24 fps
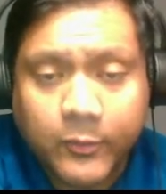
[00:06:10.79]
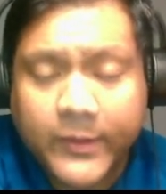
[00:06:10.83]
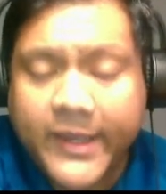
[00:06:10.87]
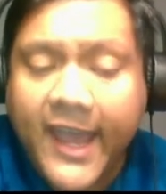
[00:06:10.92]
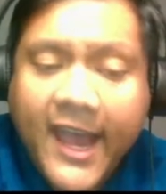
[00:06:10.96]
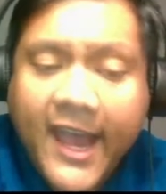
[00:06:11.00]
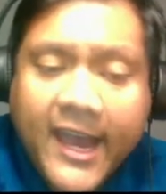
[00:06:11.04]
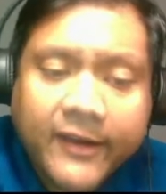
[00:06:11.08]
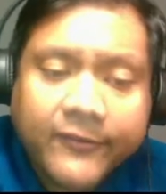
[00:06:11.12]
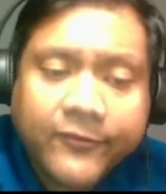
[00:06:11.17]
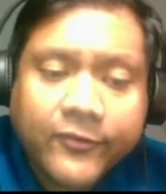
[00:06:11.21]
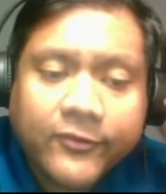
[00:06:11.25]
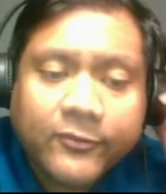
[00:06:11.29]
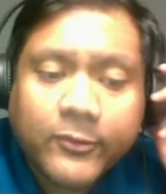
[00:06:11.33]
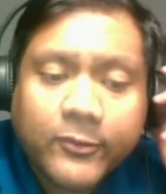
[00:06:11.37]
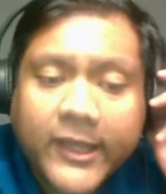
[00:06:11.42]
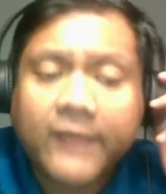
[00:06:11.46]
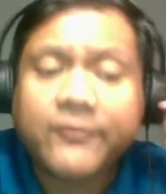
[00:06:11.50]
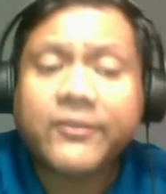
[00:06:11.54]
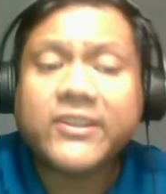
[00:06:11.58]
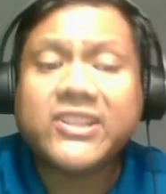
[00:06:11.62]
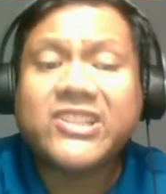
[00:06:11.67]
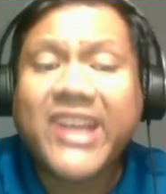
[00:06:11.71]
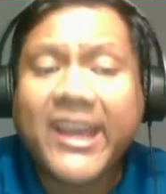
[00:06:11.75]

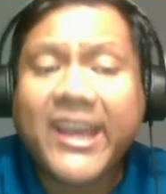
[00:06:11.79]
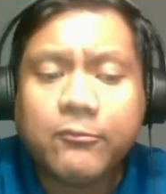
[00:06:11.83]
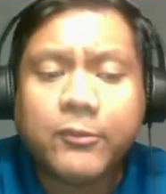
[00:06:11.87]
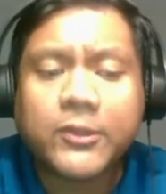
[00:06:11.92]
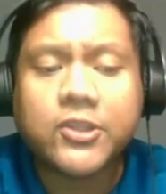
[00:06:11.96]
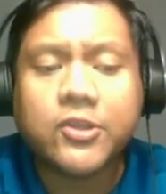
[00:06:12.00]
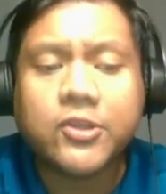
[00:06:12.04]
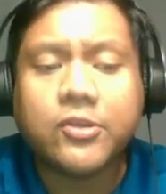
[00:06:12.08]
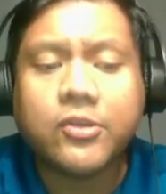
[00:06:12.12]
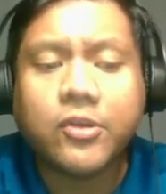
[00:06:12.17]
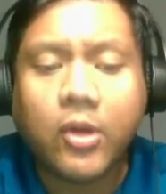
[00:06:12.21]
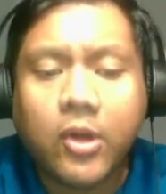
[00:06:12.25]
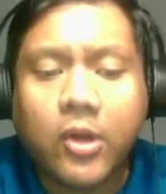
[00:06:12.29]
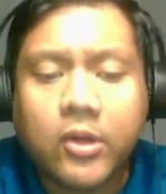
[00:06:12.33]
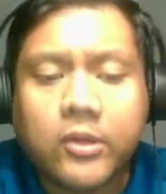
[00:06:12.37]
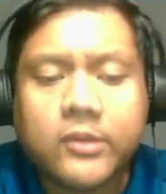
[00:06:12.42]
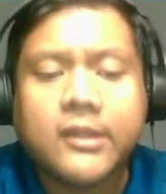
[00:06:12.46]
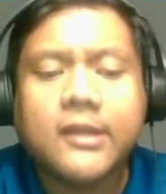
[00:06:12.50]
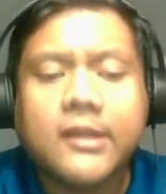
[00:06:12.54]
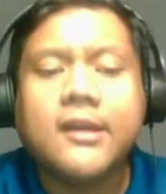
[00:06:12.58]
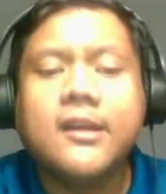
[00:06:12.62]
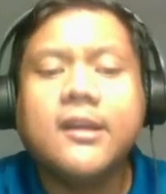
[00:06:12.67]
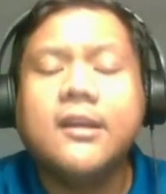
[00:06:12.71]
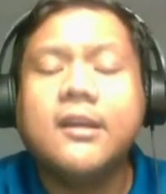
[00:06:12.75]
have attained what you
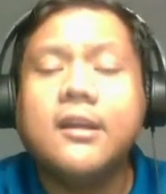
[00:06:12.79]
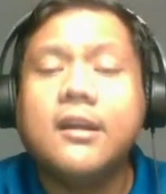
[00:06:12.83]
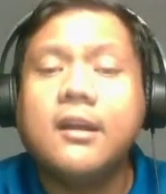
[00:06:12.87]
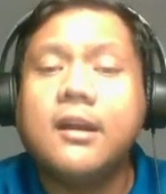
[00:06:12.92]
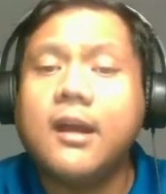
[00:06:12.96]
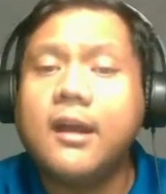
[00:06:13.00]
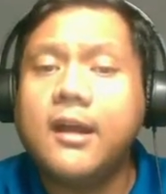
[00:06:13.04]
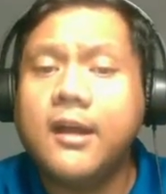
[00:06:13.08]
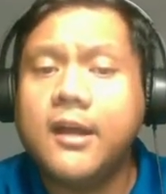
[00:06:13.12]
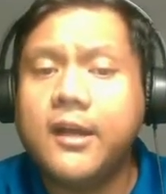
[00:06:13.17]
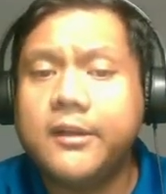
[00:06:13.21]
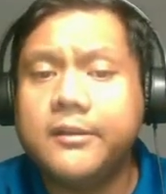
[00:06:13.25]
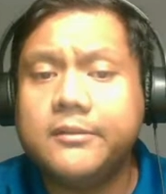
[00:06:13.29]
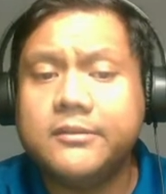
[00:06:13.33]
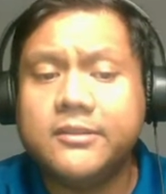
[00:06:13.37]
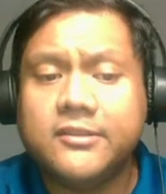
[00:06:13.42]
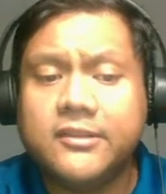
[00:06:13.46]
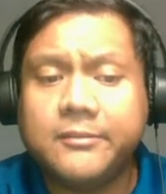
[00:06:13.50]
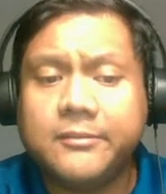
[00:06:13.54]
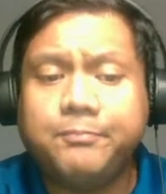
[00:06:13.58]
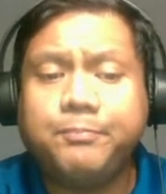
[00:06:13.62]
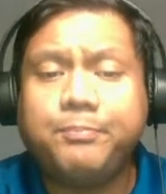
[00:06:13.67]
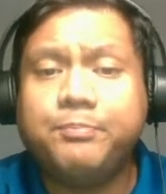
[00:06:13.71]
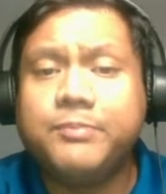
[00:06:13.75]
call
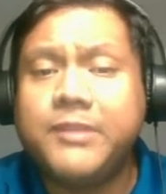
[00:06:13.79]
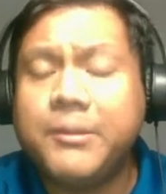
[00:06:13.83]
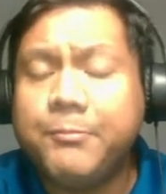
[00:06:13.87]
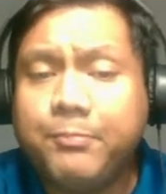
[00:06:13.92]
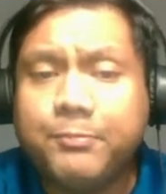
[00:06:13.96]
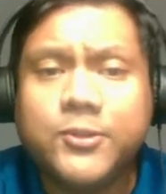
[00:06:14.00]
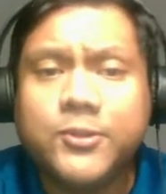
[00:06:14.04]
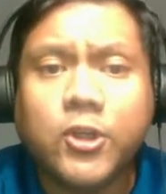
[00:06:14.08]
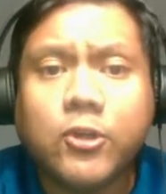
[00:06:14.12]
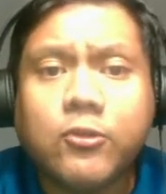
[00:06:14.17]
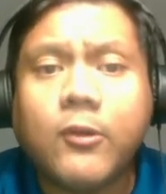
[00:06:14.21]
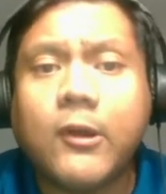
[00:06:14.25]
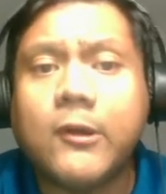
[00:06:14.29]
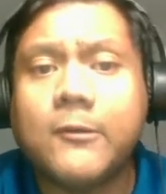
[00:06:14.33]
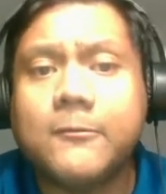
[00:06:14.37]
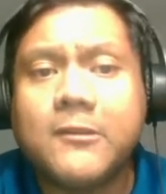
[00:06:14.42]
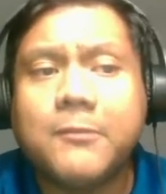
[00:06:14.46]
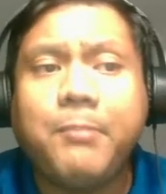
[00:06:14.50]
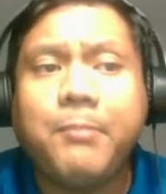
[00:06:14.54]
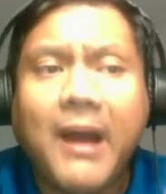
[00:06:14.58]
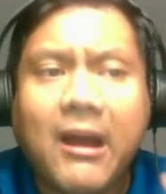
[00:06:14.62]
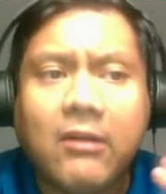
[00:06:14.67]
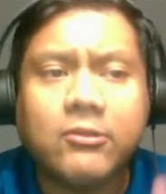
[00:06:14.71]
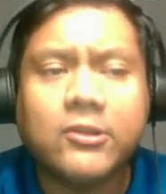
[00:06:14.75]
the duo, the
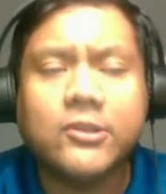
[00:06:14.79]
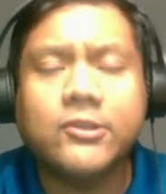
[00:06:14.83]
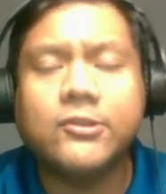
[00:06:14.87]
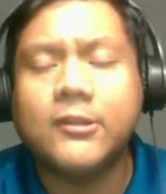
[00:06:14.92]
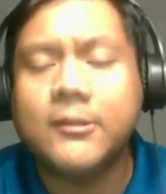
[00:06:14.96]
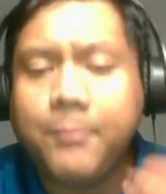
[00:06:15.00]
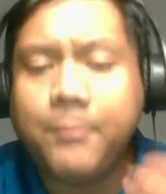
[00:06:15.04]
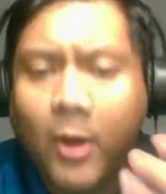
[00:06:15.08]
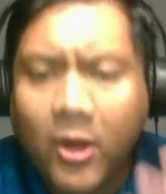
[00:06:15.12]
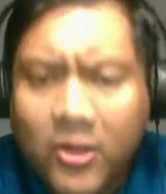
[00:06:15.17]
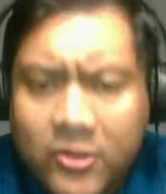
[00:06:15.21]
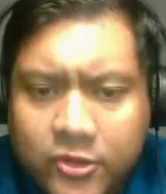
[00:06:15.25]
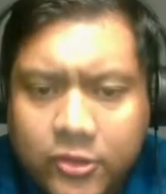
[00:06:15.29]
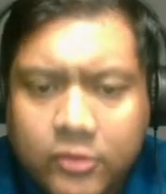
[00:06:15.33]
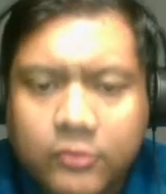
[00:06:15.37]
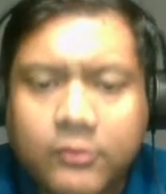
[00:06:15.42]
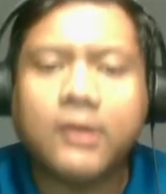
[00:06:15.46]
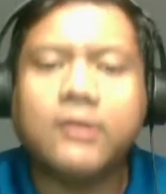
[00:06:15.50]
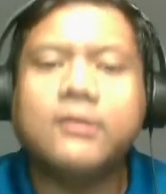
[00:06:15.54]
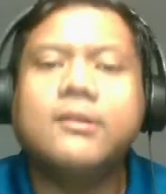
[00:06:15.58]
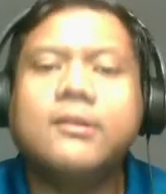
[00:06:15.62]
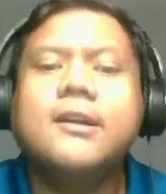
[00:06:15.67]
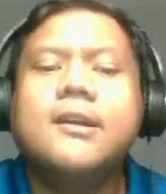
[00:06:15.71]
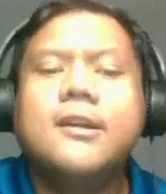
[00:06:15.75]
power duo, the pawn
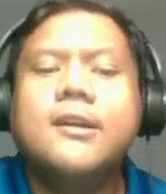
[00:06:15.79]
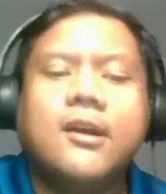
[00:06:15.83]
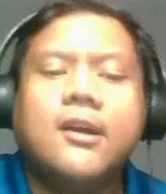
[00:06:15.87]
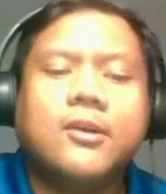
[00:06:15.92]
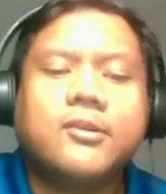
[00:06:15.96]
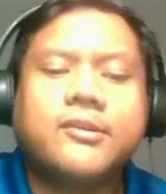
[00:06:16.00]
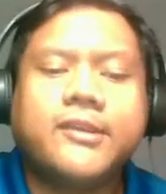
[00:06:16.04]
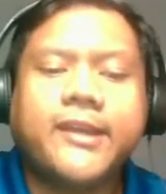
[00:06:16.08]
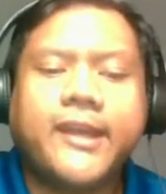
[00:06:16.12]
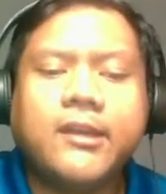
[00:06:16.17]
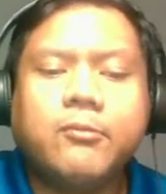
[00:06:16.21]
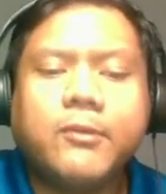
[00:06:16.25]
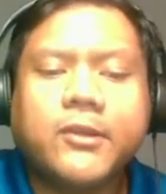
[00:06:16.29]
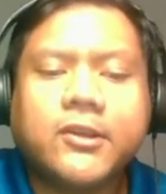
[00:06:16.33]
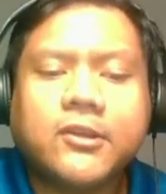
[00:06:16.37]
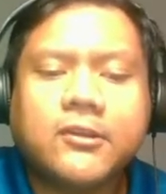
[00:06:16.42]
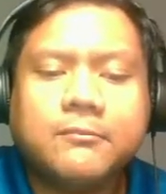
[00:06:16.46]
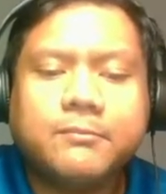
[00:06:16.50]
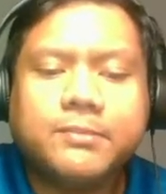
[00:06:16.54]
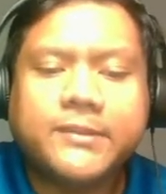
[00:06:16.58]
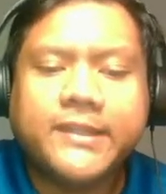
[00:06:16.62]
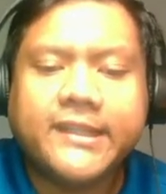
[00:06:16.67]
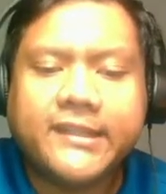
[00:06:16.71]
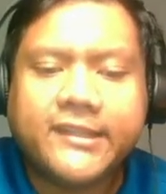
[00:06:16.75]
duo. Okay, we're
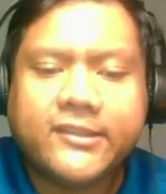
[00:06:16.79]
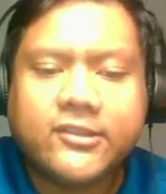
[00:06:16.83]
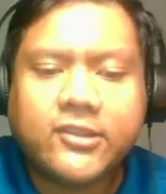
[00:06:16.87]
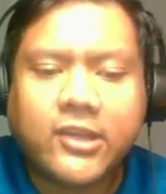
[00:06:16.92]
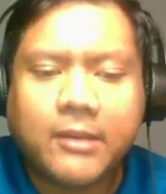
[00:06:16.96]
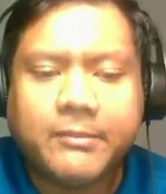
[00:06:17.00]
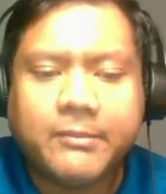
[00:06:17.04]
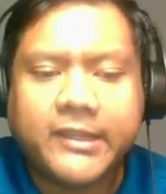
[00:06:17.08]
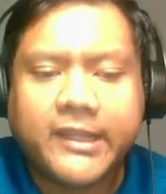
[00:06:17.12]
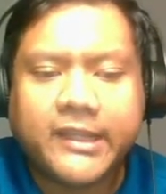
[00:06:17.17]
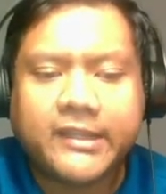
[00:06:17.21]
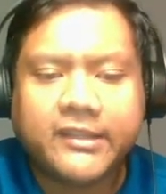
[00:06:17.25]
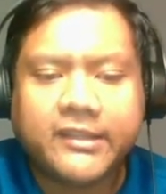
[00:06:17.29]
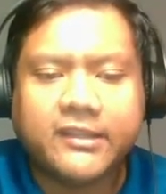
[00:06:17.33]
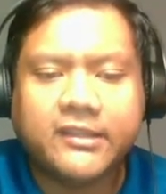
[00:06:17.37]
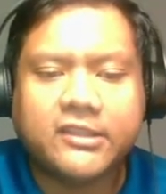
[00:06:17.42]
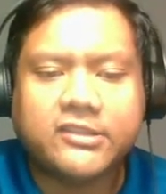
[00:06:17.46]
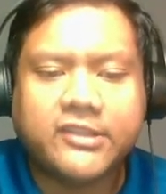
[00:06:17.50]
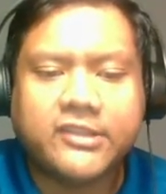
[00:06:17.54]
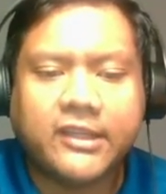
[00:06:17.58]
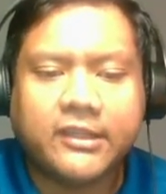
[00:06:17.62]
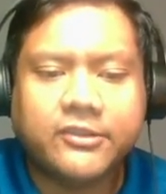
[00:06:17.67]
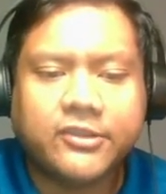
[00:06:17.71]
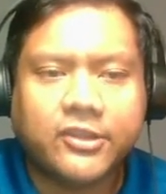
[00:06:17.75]
completely dominating the
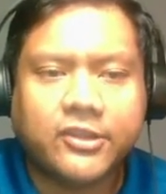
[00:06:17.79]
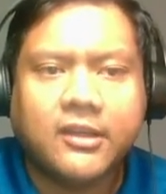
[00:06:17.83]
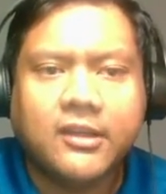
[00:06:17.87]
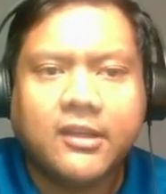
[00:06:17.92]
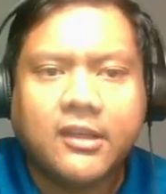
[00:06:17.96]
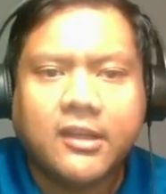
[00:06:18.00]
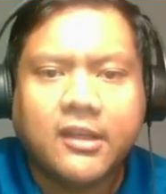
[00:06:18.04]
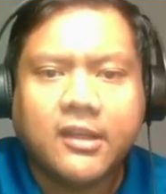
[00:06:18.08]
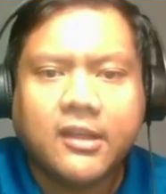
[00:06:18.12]
center.